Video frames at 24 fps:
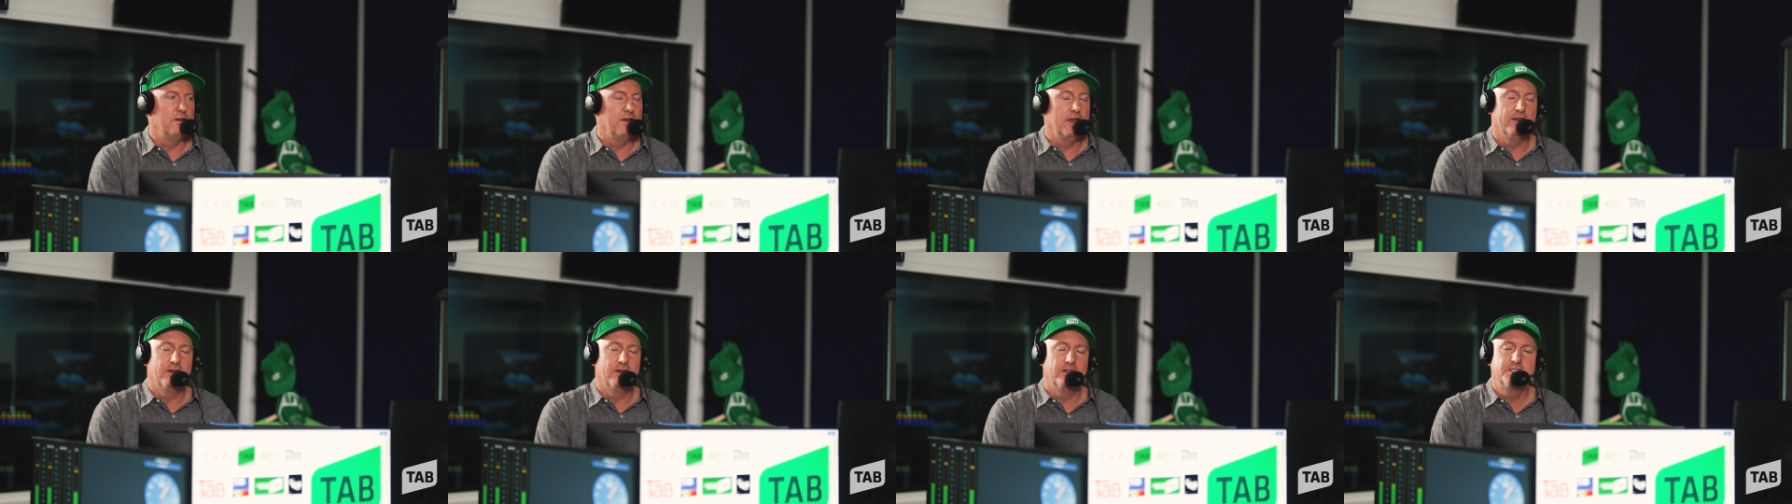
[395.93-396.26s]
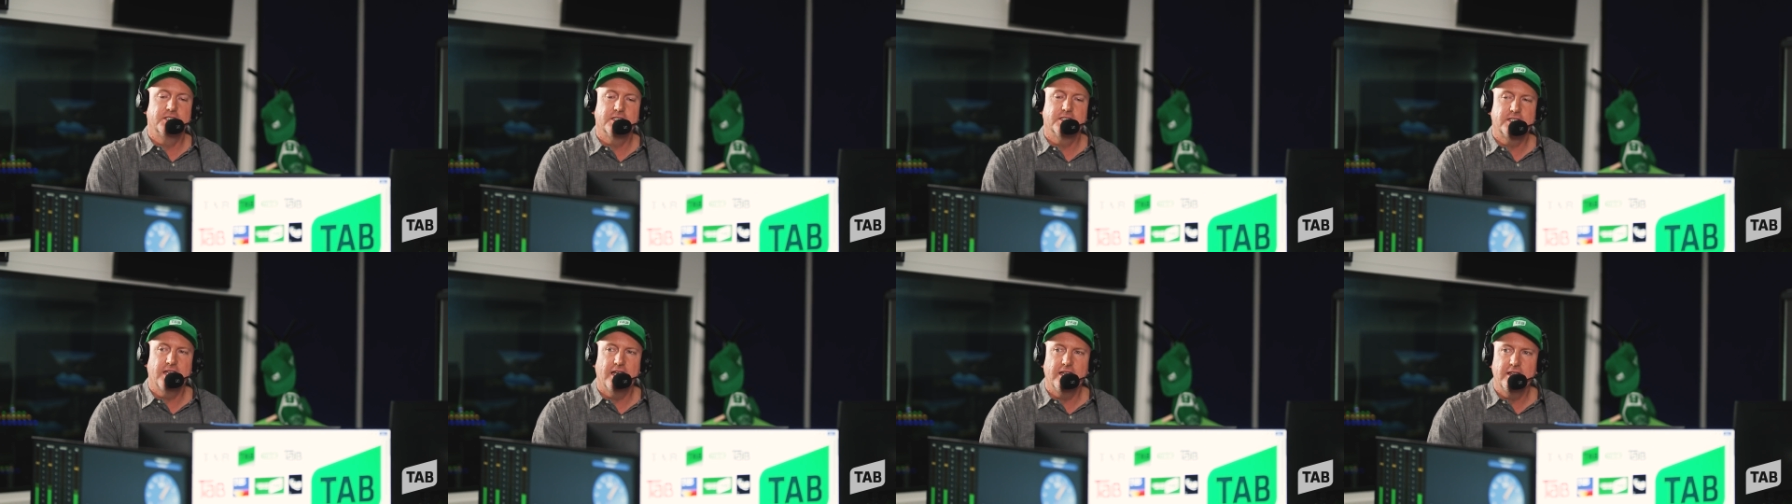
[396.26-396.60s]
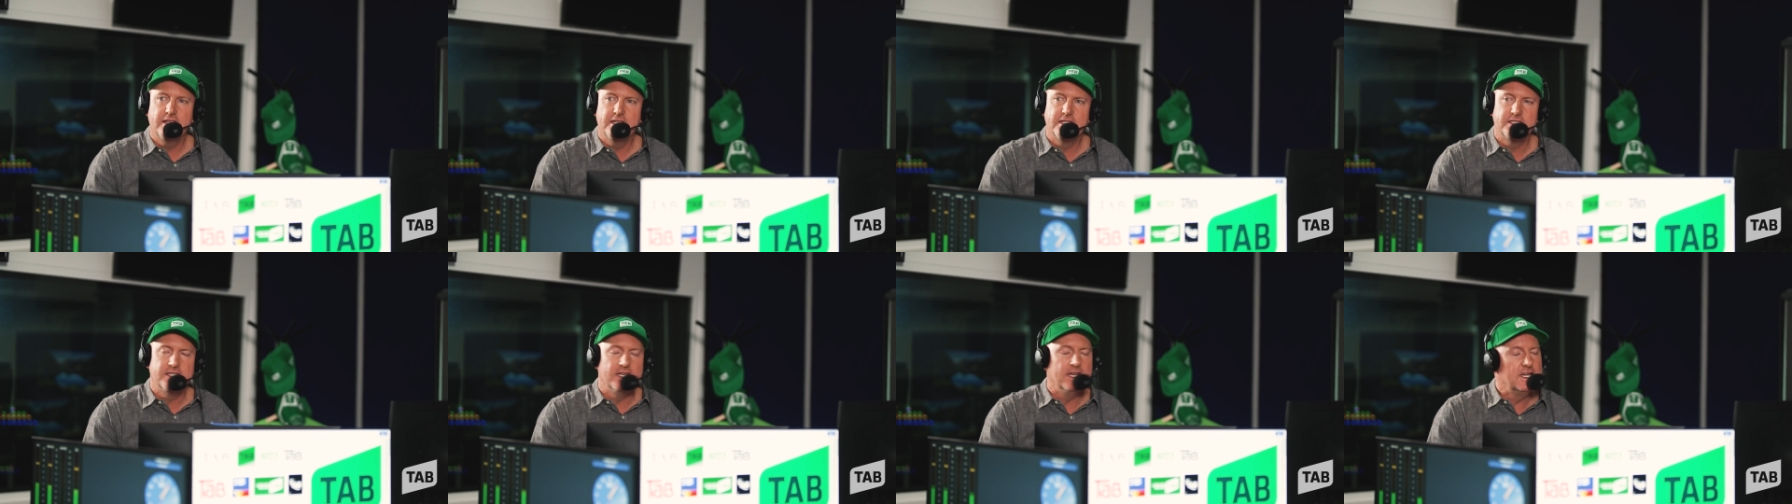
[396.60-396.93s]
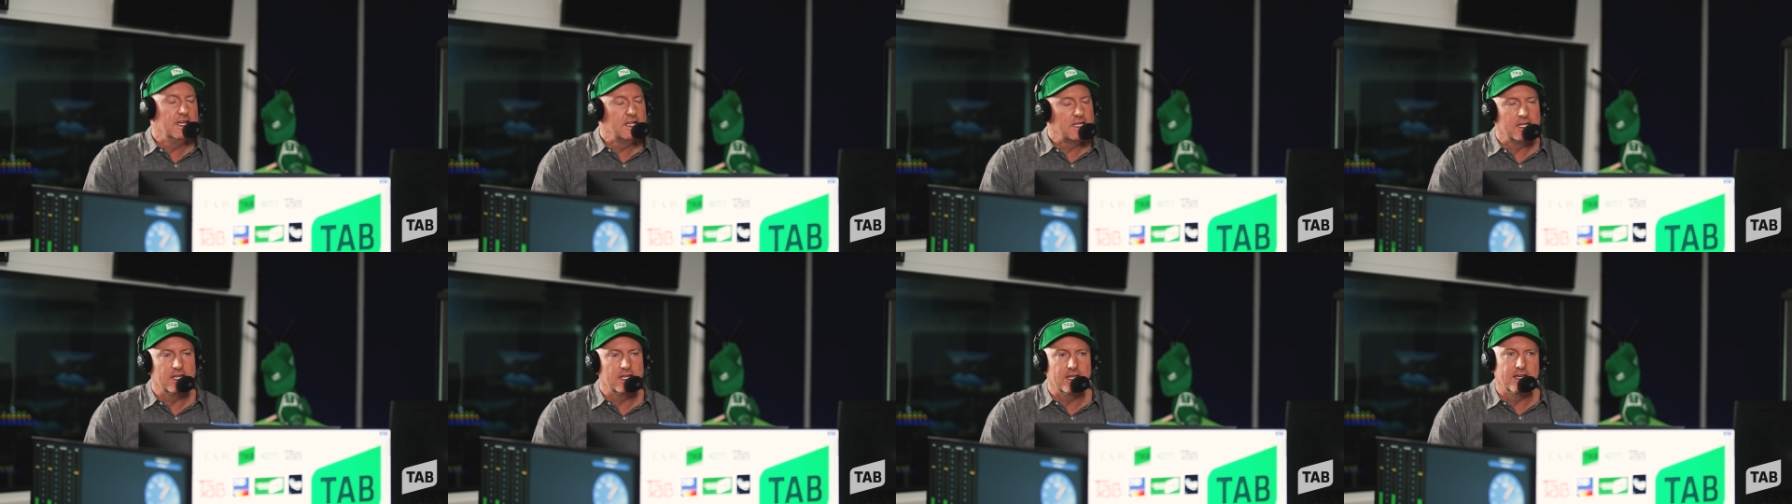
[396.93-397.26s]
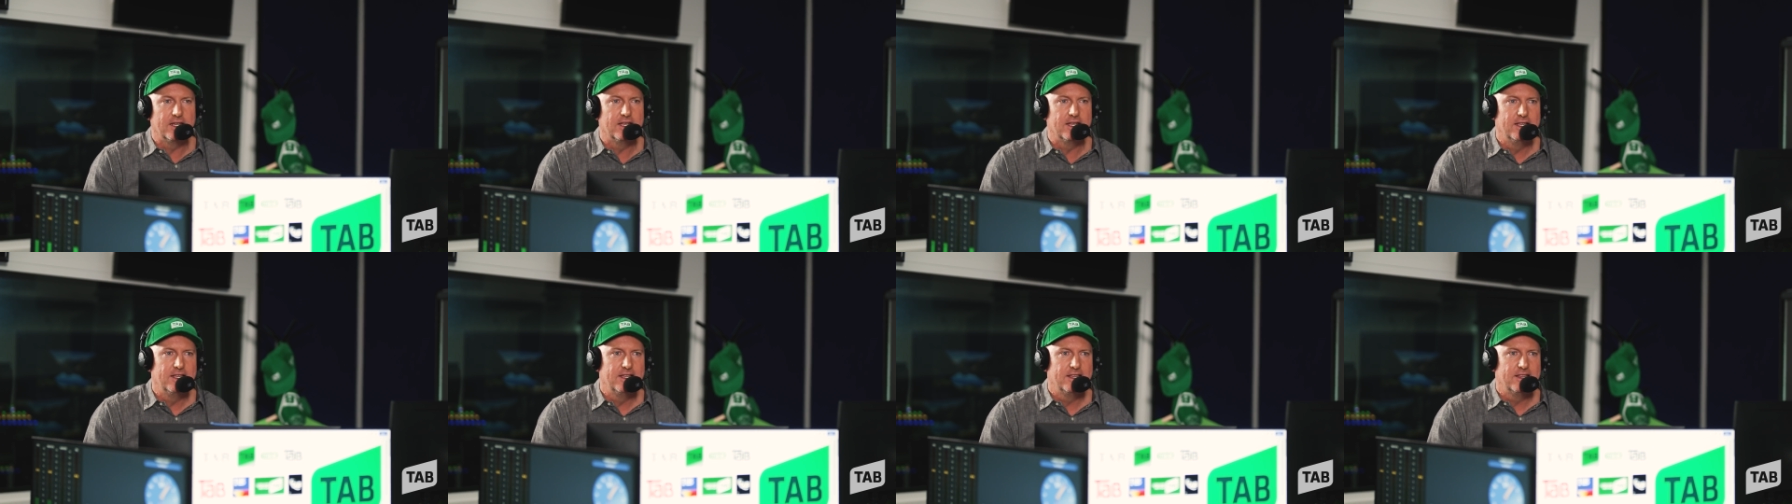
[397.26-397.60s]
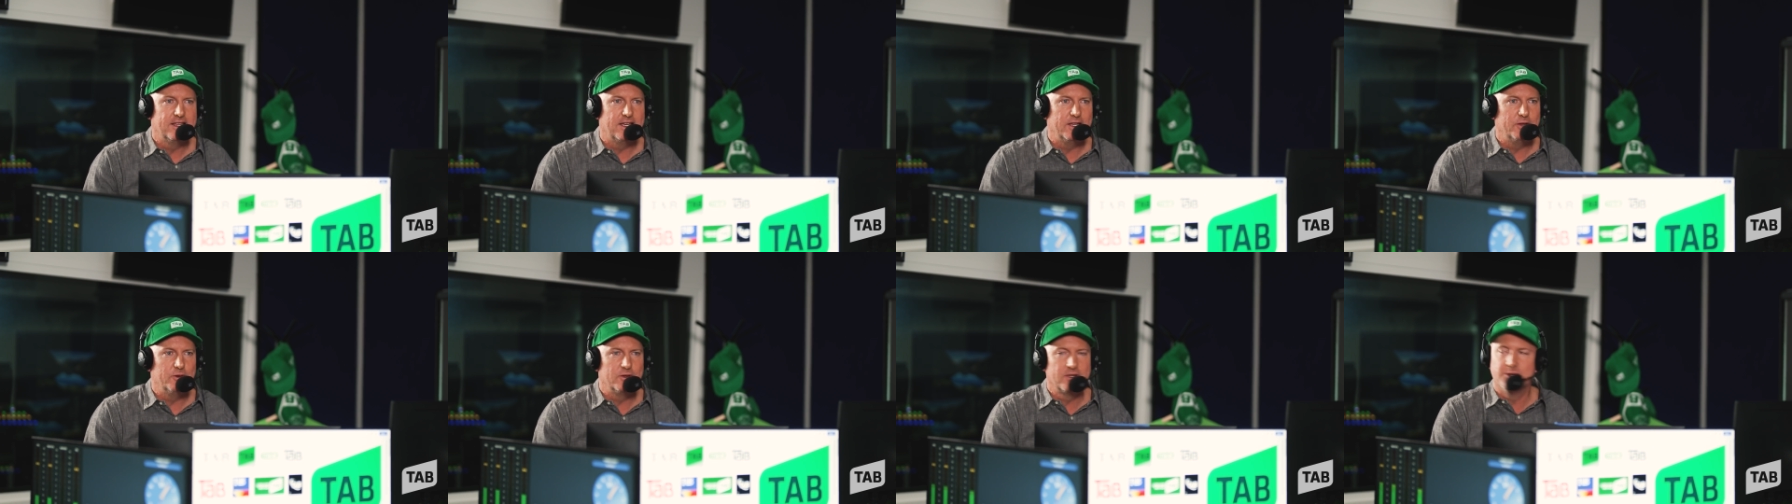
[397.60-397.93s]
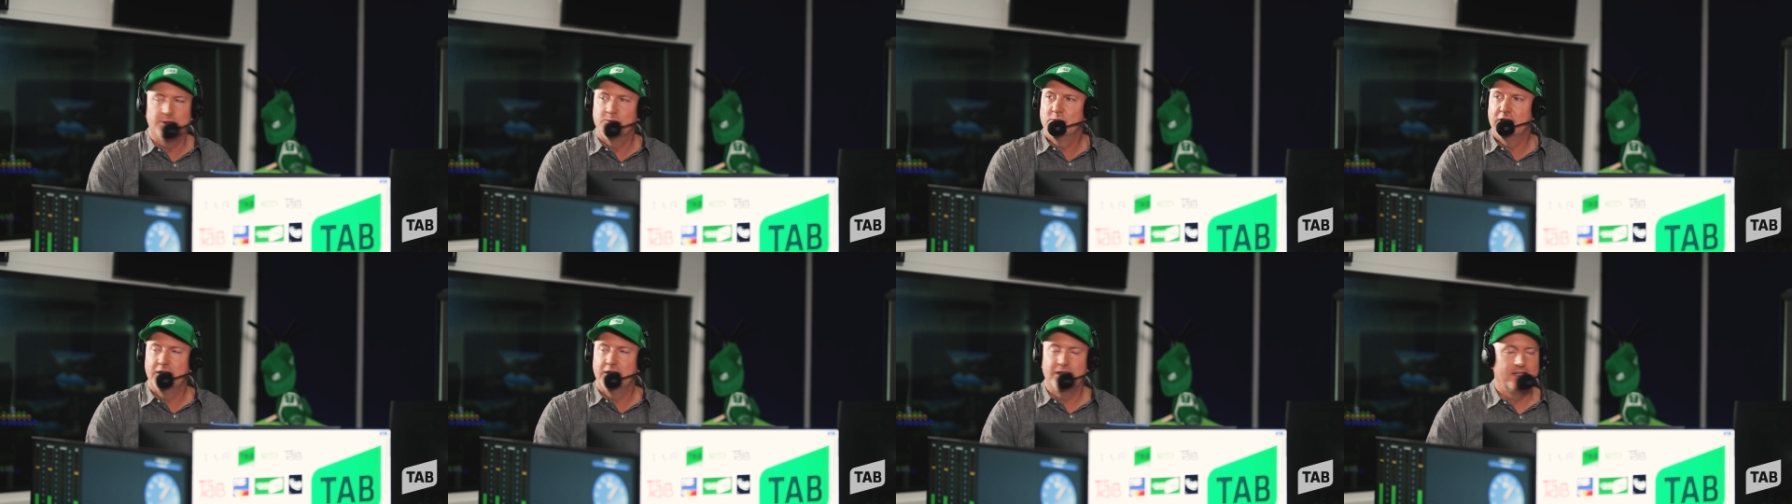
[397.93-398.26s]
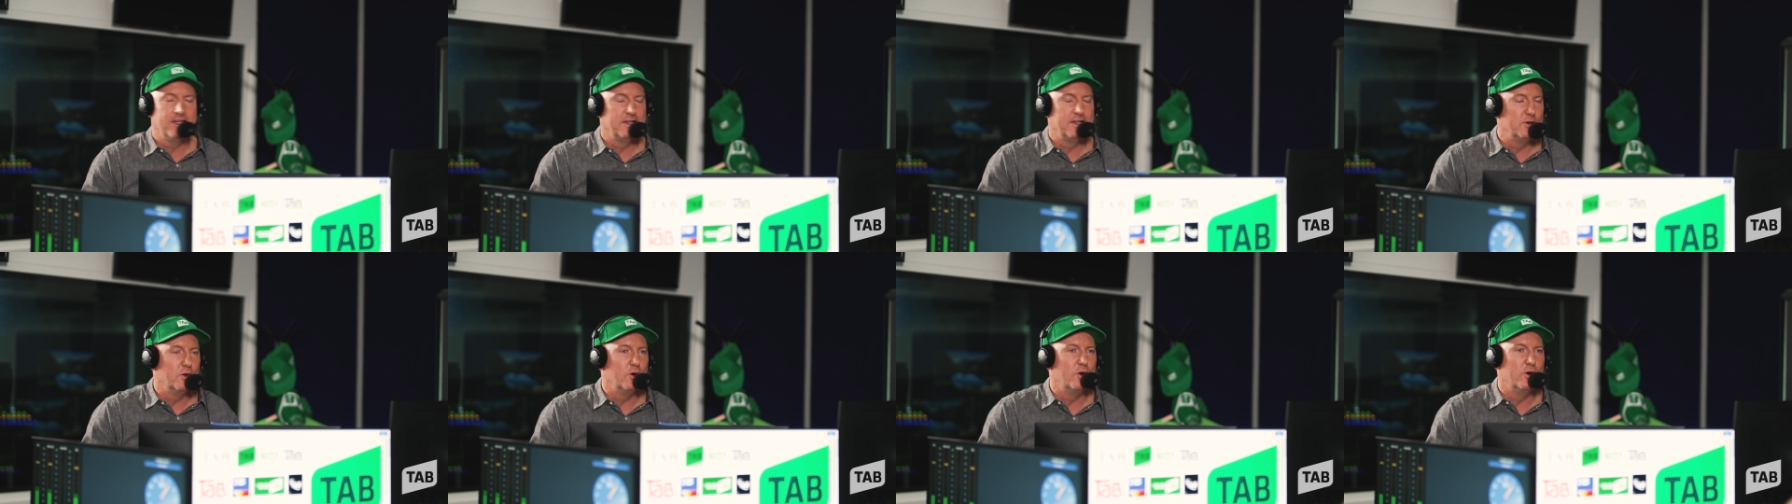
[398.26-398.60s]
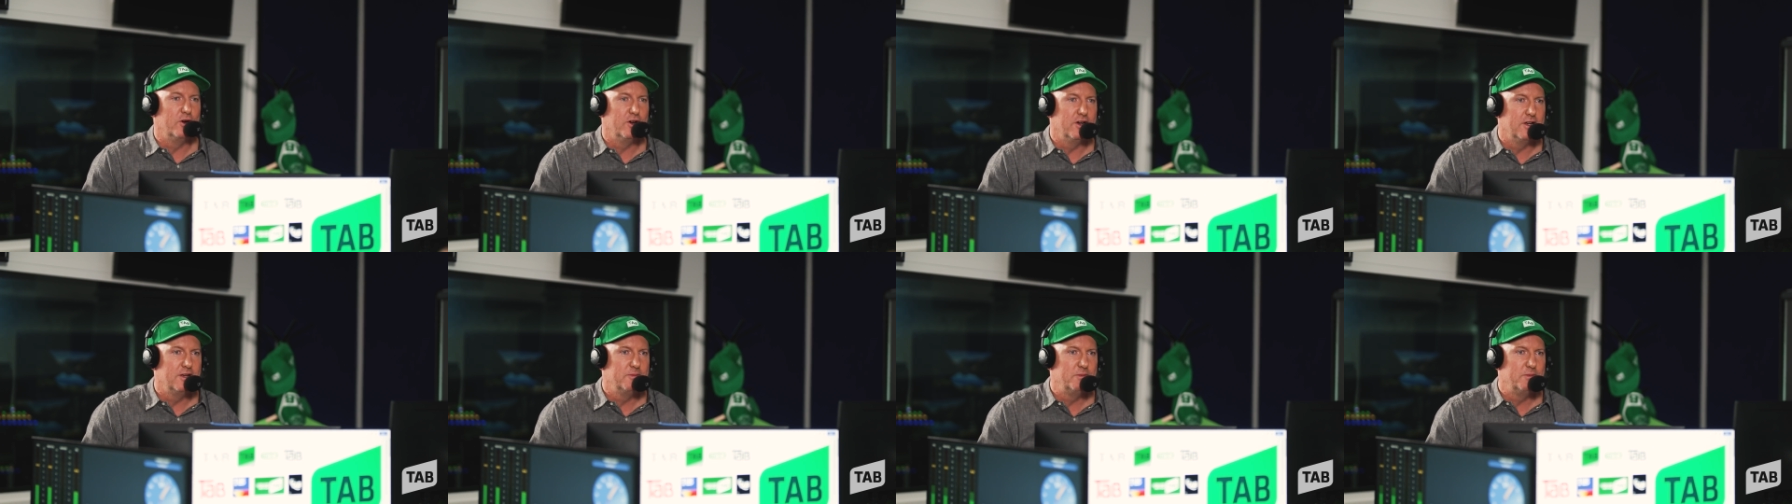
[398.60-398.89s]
and I just had this inkling that you would completely ignore it,